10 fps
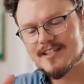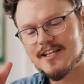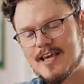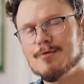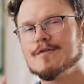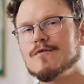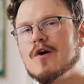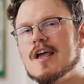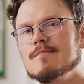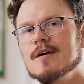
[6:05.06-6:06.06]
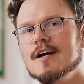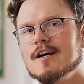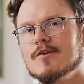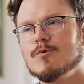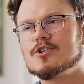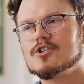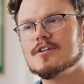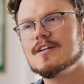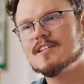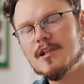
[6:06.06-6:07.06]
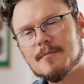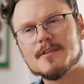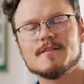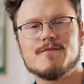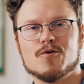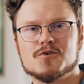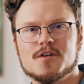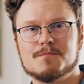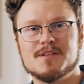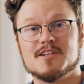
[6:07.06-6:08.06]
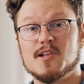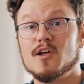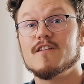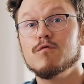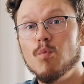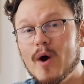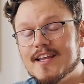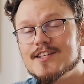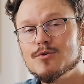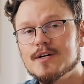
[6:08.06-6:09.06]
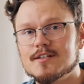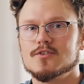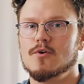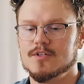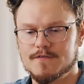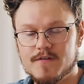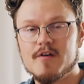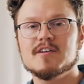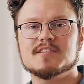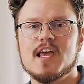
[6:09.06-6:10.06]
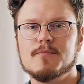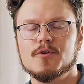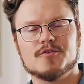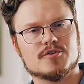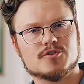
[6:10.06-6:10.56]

the keyboard frame which is a little bit unfortunate, but there's a lot of weight to it, so it's very stable on your